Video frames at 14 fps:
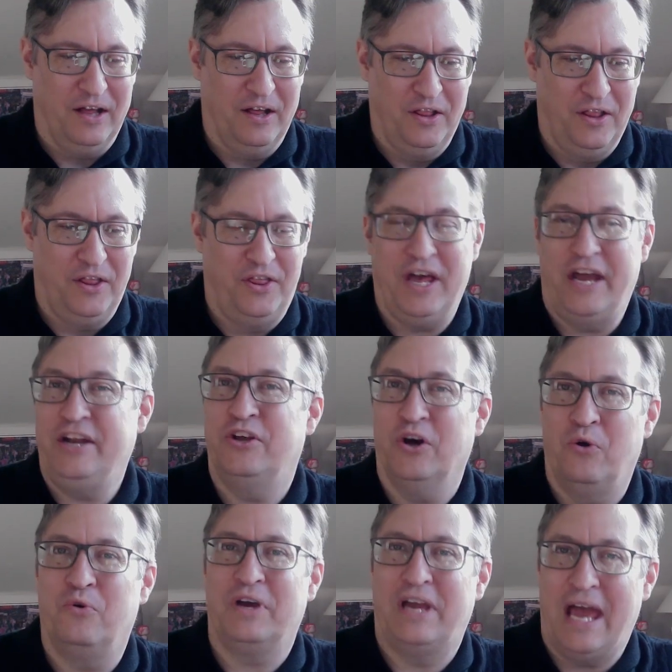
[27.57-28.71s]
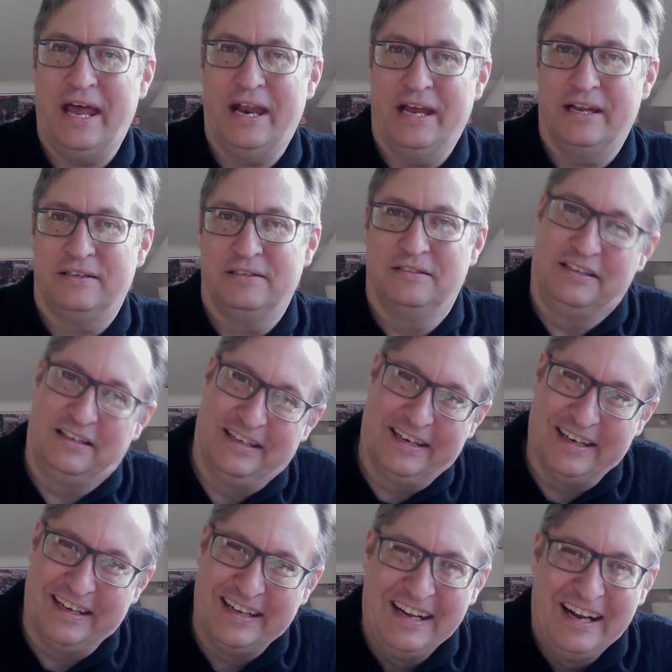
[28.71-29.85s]
they don't get it.
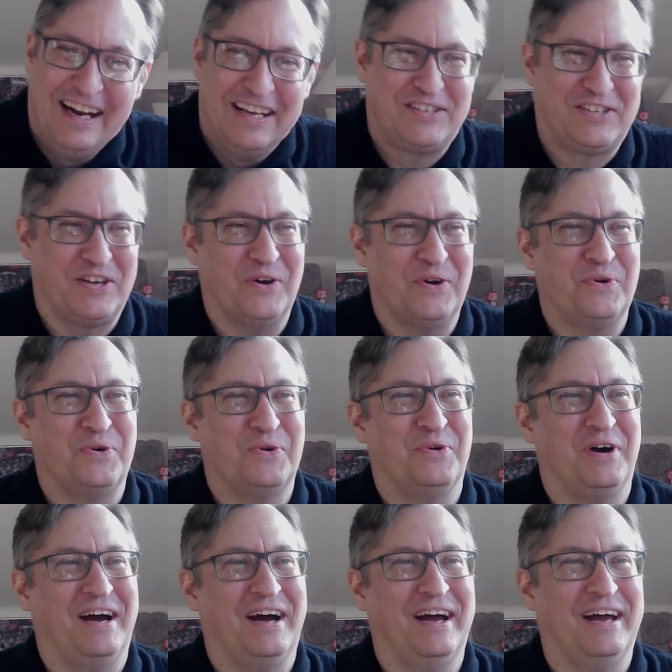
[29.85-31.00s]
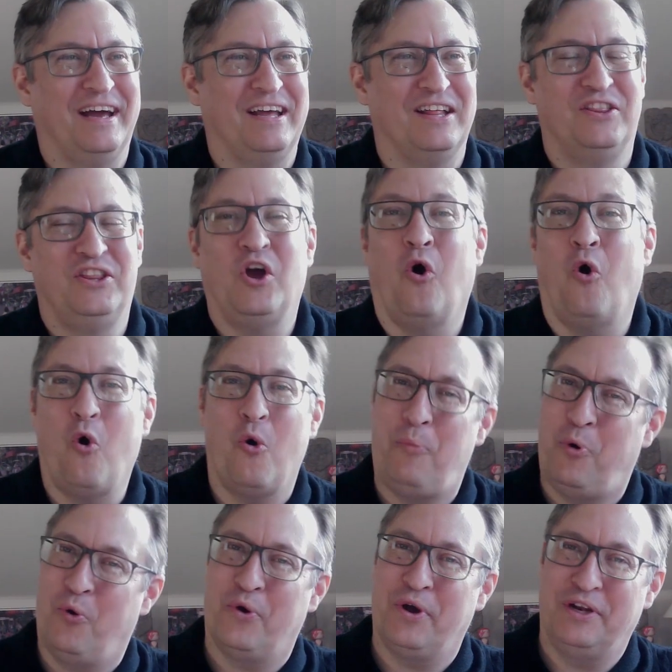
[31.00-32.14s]
So the whole
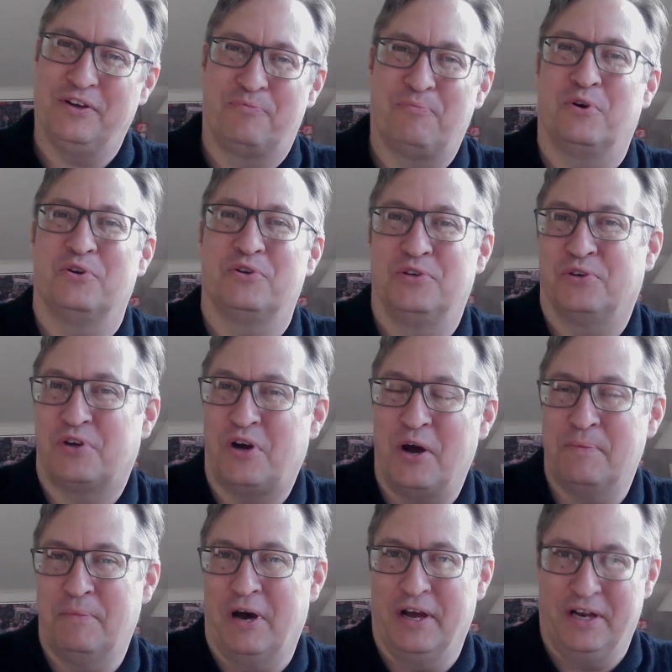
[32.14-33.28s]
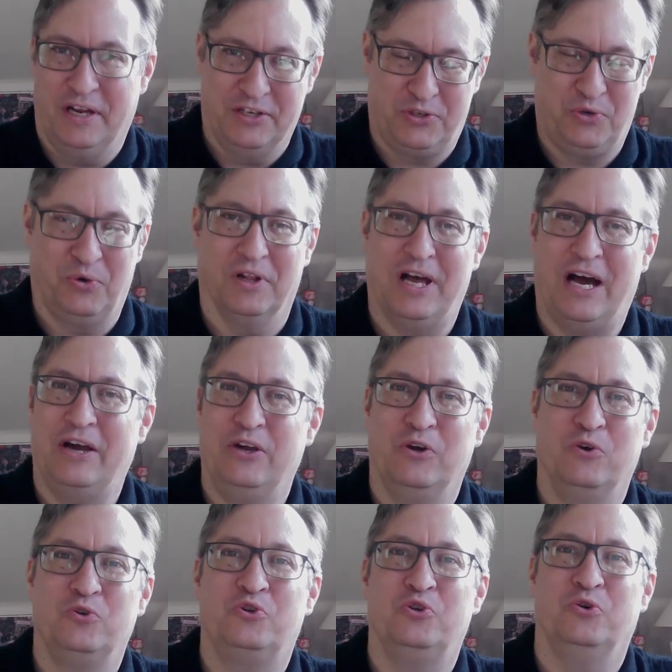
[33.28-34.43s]
point of personal Kanban is to allow
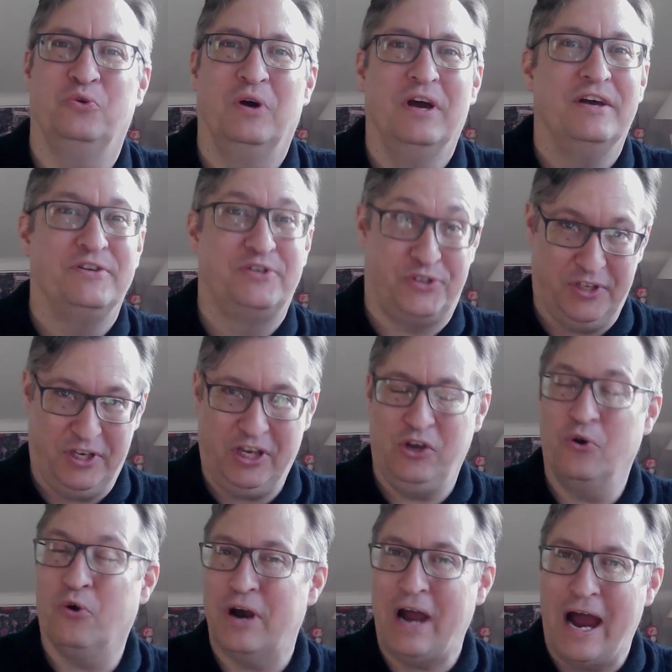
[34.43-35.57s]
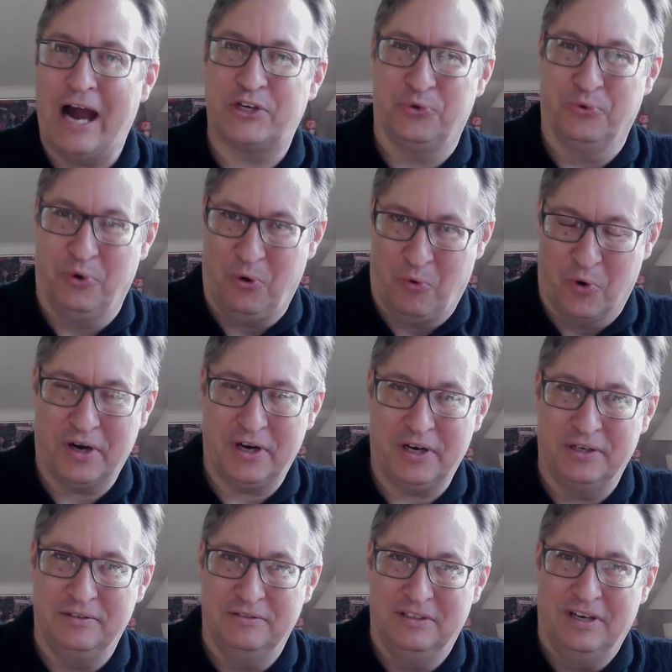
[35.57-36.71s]
you to see your actual
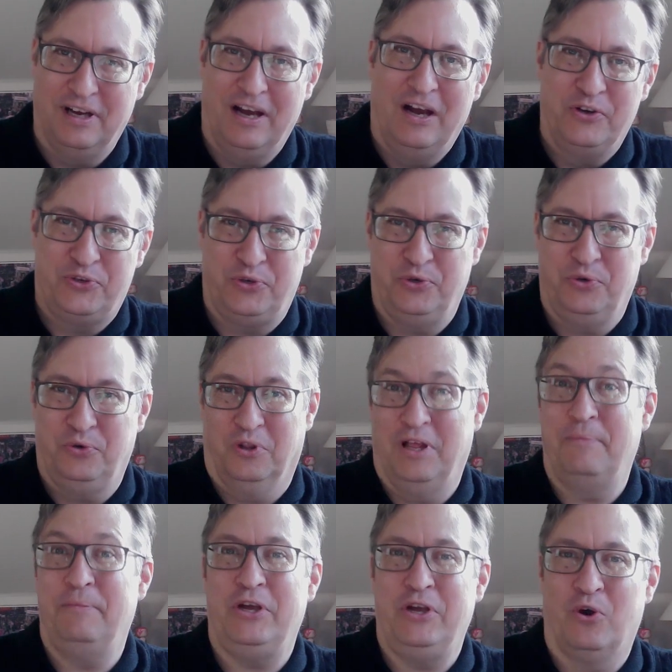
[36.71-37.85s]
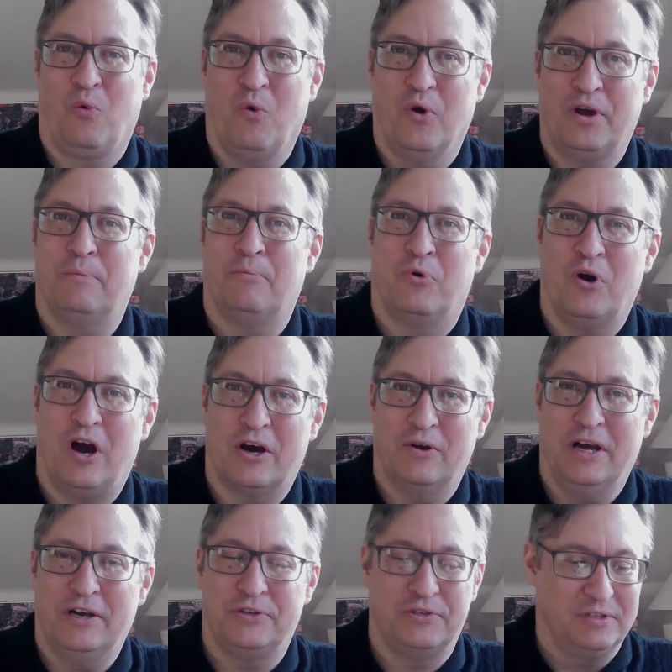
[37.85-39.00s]
work, to limit your work in
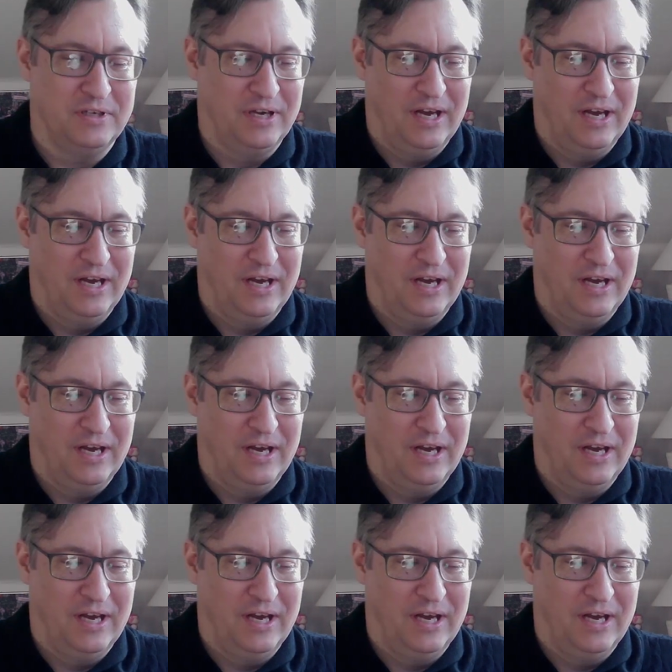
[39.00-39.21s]
progress,